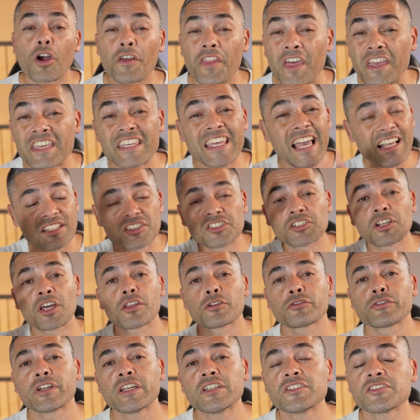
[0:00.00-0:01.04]
are they yet
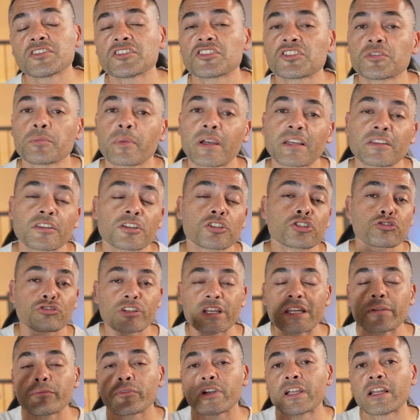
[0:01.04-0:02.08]
another reason to make the
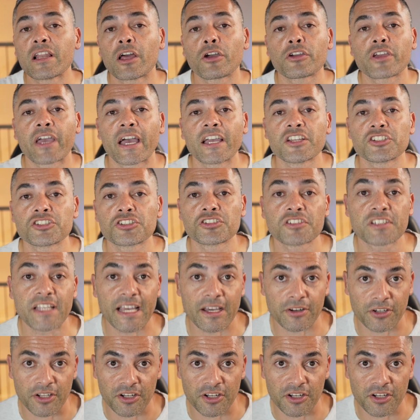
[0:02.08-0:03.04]
dream relocation down